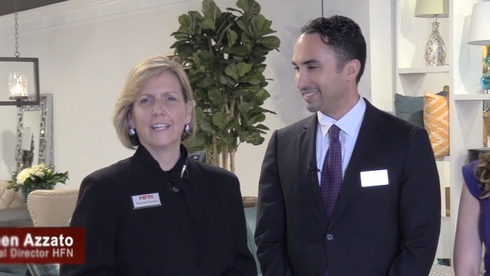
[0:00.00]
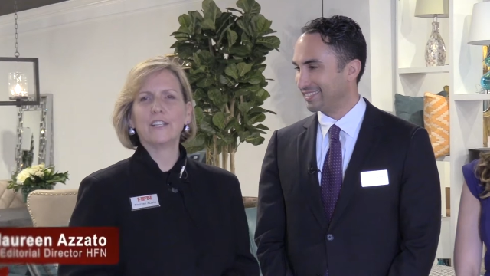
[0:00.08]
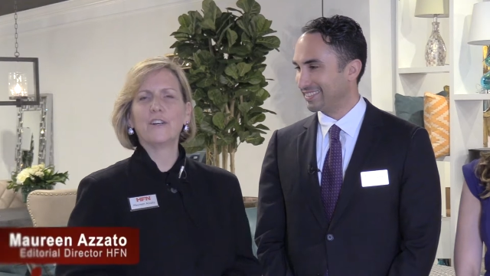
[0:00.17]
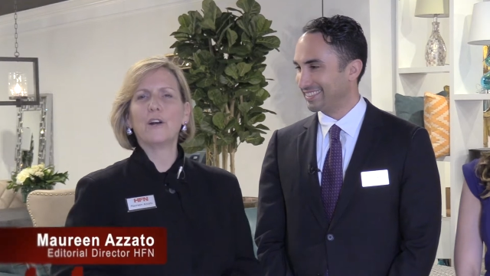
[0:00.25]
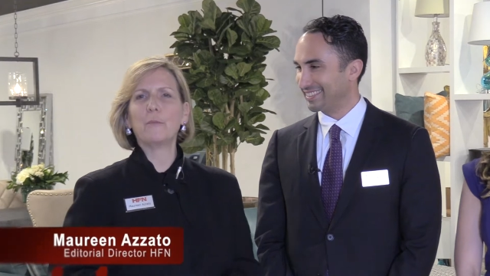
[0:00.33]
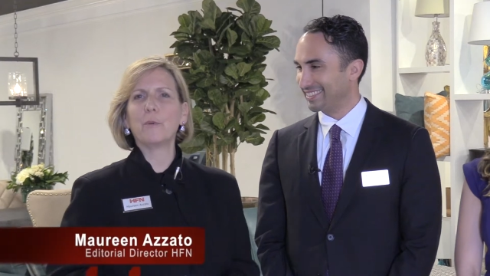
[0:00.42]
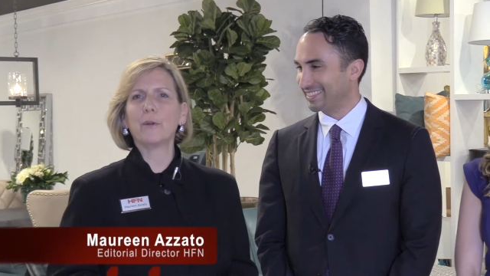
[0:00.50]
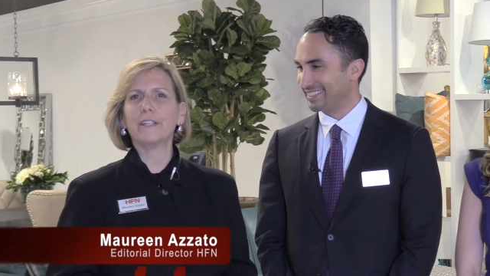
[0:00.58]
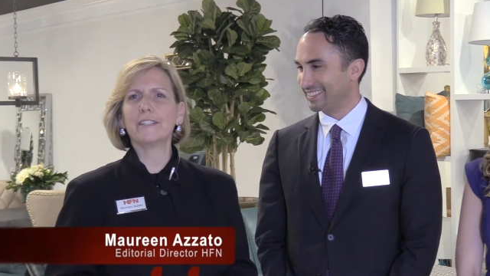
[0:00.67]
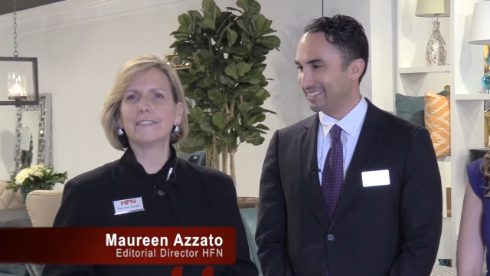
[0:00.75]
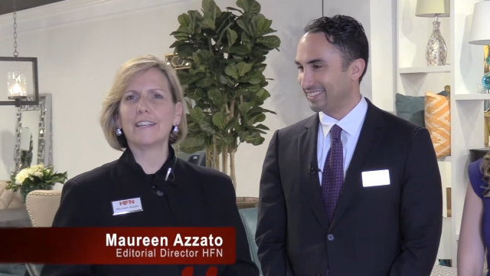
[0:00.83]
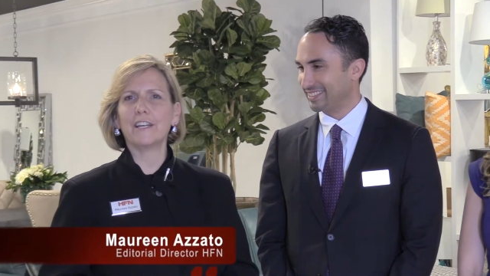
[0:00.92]
Speaker 1: Hello, I'm
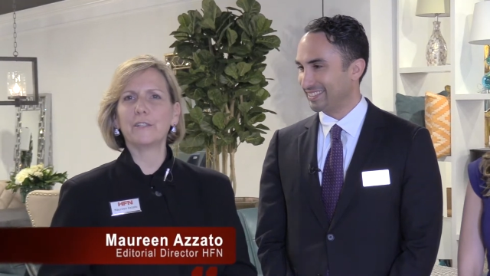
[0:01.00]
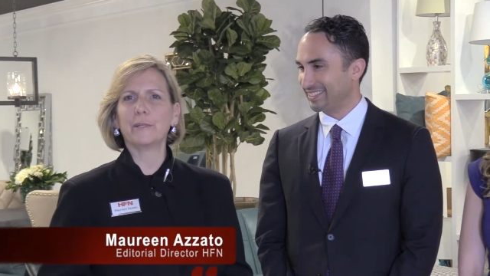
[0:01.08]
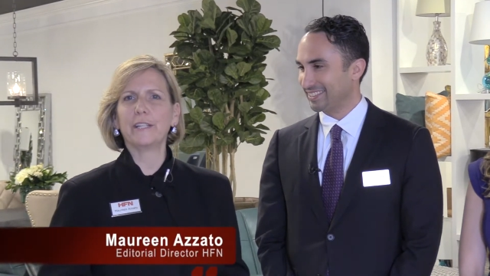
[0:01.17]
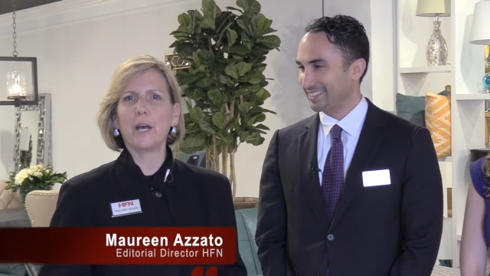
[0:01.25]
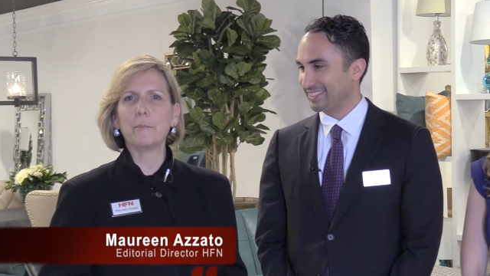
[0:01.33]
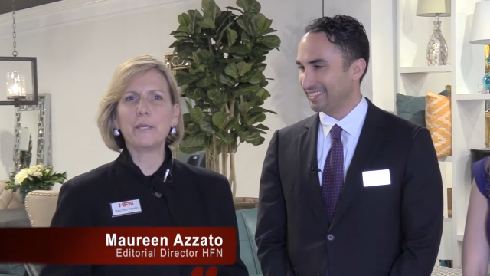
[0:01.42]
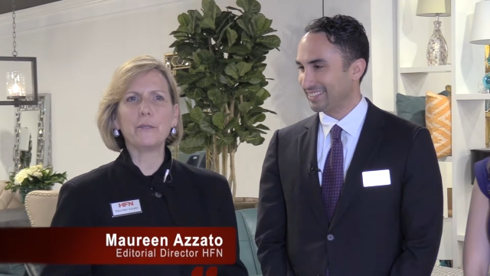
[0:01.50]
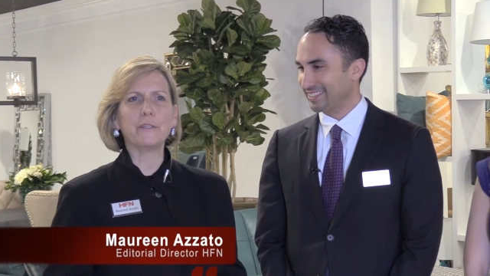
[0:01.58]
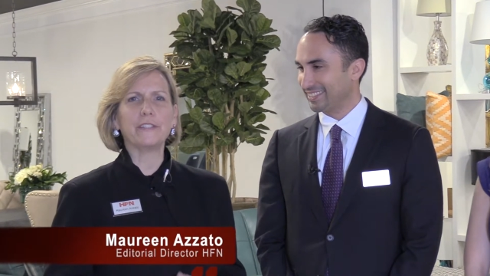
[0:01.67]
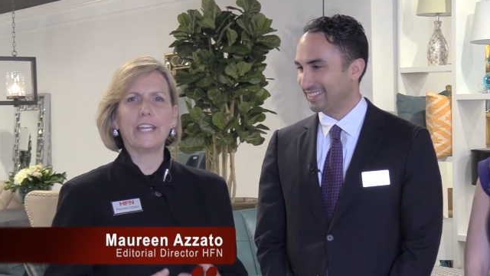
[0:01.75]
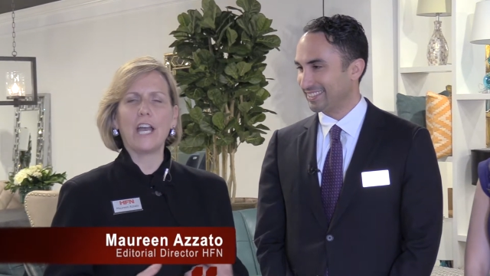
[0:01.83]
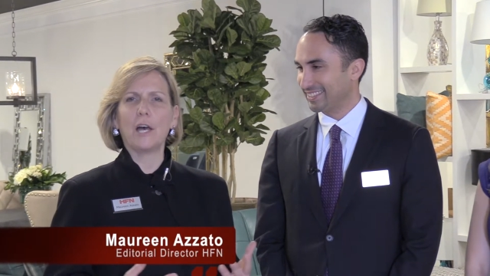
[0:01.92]
Maury Nazaro, and I'm
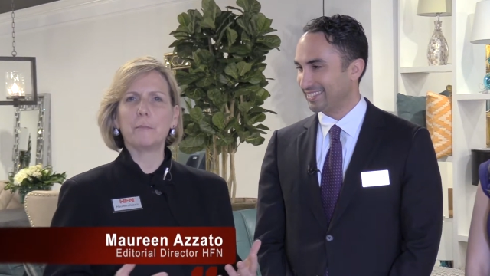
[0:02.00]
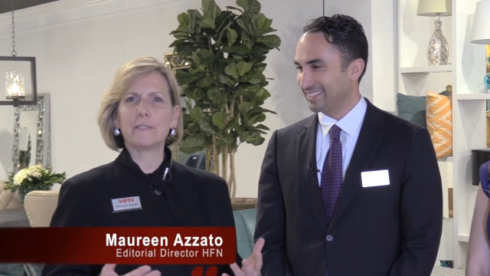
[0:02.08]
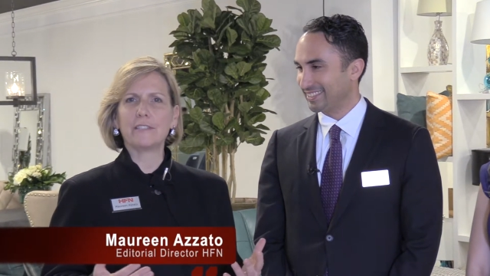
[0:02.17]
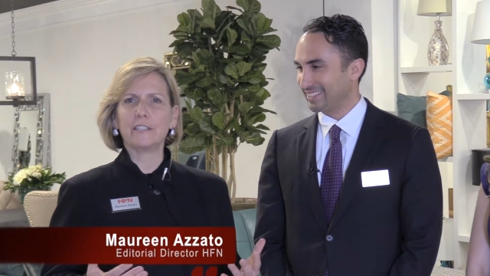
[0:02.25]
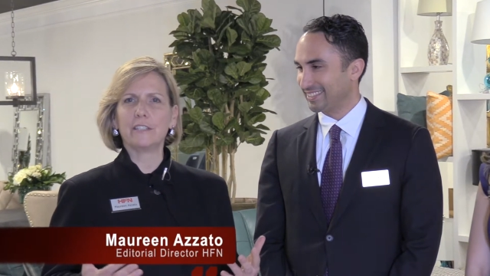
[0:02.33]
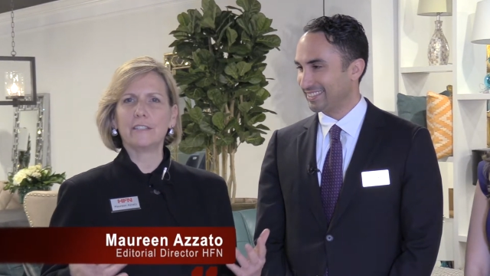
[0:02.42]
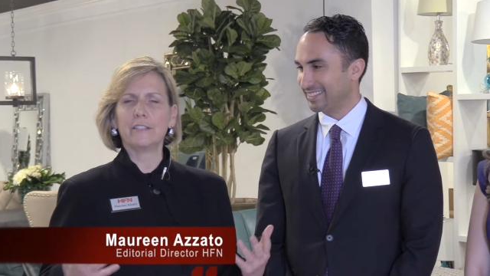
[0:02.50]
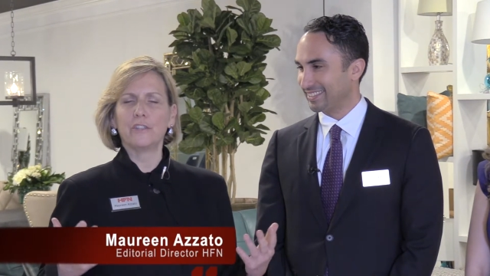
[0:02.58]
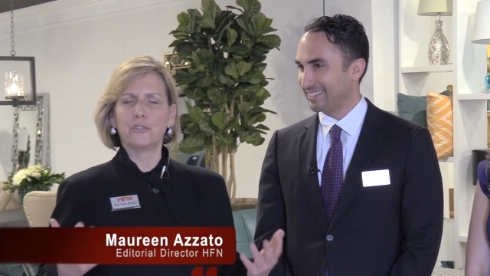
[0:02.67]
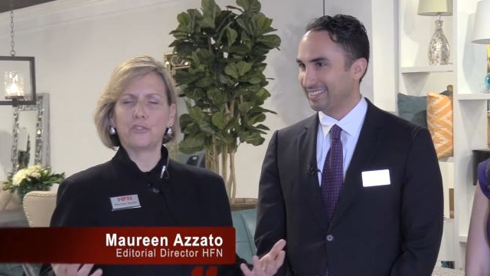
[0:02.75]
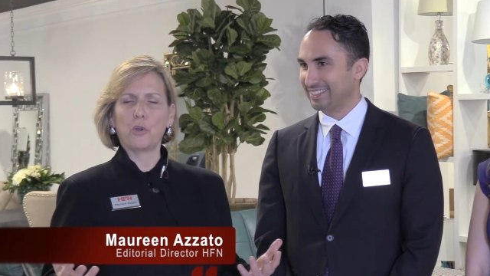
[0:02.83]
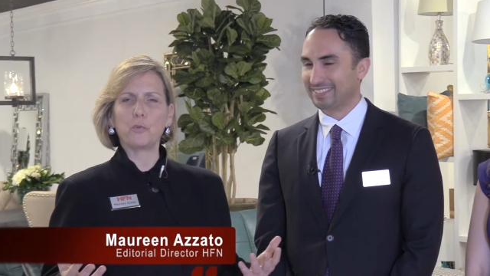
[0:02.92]
here in the Abbyson
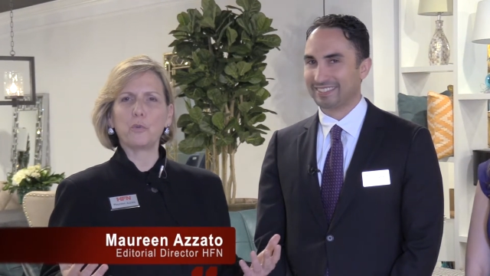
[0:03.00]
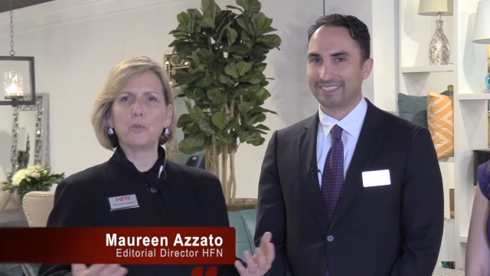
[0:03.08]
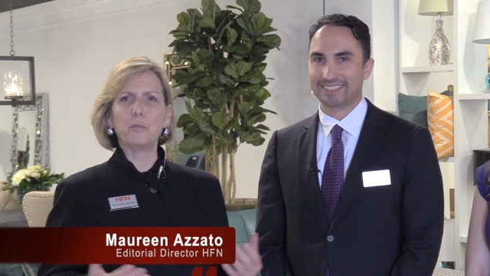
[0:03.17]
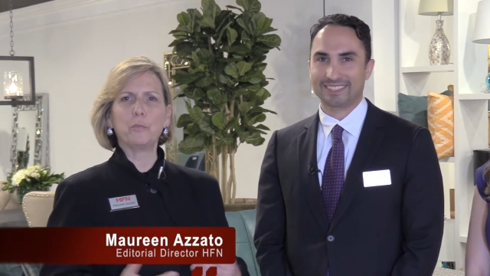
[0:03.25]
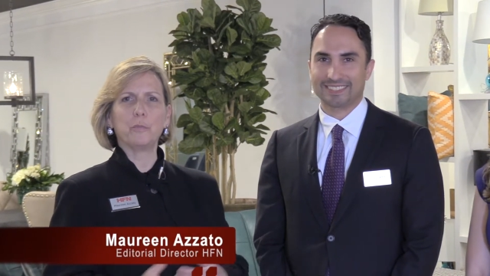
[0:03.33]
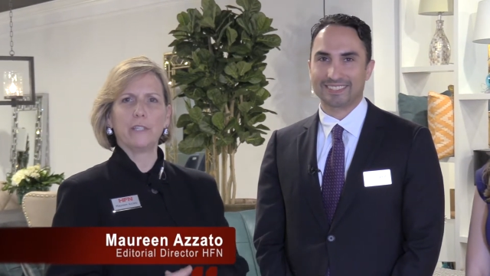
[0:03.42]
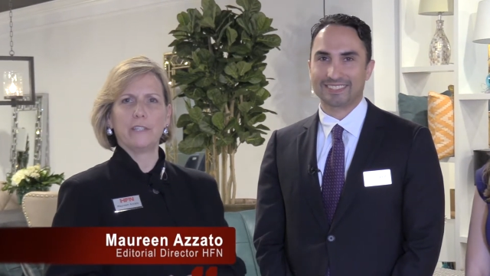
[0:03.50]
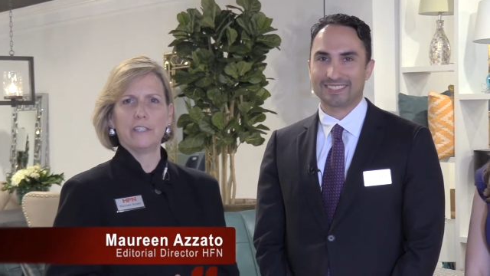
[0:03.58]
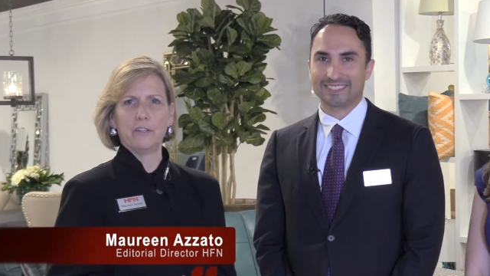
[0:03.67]
showroom with